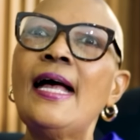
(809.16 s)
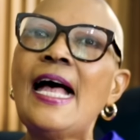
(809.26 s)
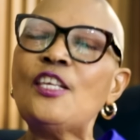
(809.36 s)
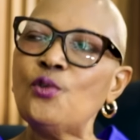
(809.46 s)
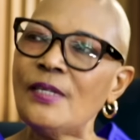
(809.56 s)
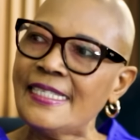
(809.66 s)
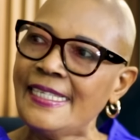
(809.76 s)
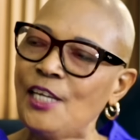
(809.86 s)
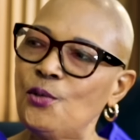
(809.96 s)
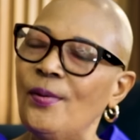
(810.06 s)

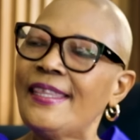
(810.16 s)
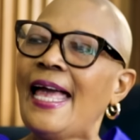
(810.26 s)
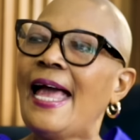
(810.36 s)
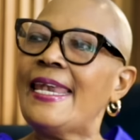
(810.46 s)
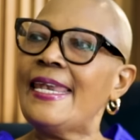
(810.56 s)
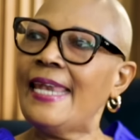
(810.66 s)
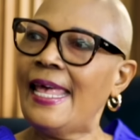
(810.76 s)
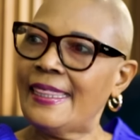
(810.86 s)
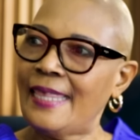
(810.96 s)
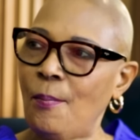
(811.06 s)
associate with
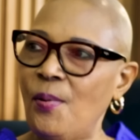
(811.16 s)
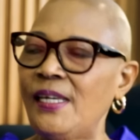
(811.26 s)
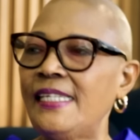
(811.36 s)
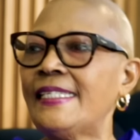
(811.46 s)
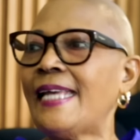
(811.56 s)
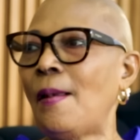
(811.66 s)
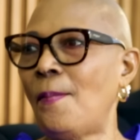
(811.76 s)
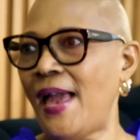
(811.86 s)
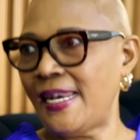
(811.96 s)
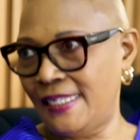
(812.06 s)
another political
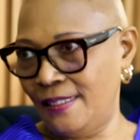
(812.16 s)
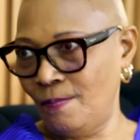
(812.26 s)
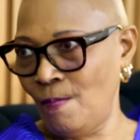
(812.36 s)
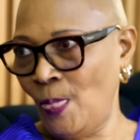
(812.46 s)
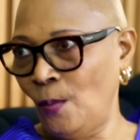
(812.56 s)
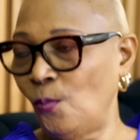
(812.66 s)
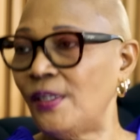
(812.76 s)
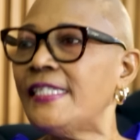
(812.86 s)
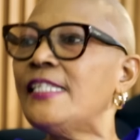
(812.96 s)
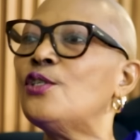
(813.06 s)
party,
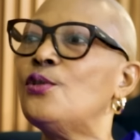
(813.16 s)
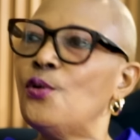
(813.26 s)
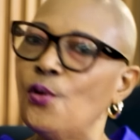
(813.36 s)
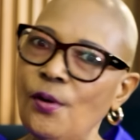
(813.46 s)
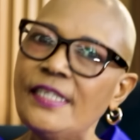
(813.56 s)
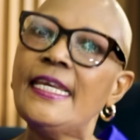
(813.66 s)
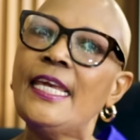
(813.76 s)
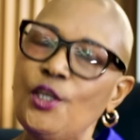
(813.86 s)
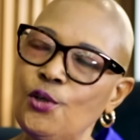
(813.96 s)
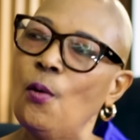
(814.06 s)
which is not
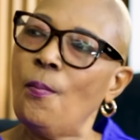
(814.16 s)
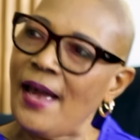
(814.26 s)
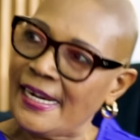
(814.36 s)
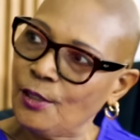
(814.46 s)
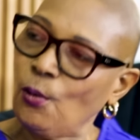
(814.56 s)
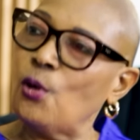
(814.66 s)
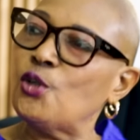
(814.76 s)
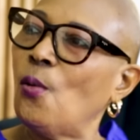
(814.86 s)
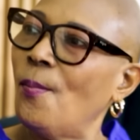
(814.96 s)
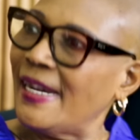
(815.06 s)
your party,
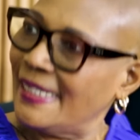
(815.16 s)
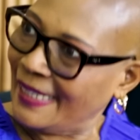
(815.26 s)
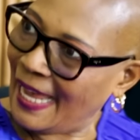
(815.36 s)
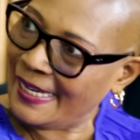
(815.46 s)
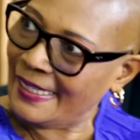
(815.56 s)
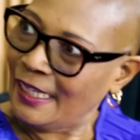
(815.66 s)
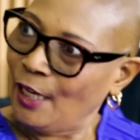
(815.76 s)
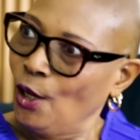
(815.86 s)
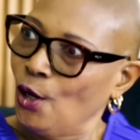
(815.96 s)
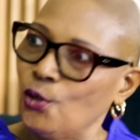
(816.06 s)
automatically
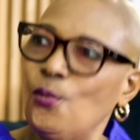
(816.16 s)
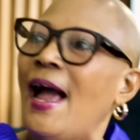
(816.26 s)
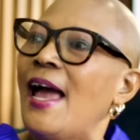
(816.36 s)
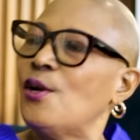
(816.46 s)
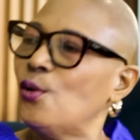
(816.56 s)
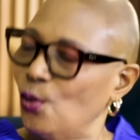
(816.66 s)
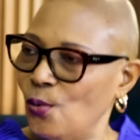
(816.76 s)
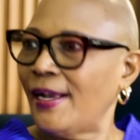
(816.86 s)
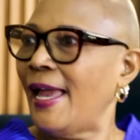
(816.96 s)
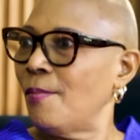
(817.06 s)
you are no
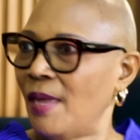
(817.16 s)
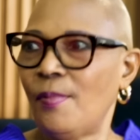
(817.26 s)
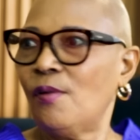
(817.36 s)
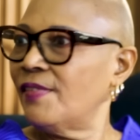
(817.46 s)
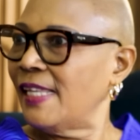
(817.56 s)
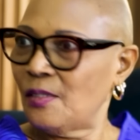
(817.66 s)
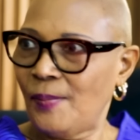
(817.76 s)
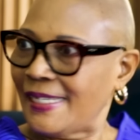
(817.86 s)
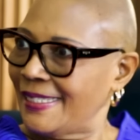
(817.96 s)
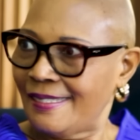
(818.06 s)
longer a member of that
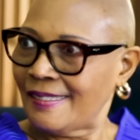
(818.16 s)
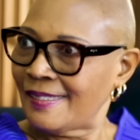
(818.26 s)
party.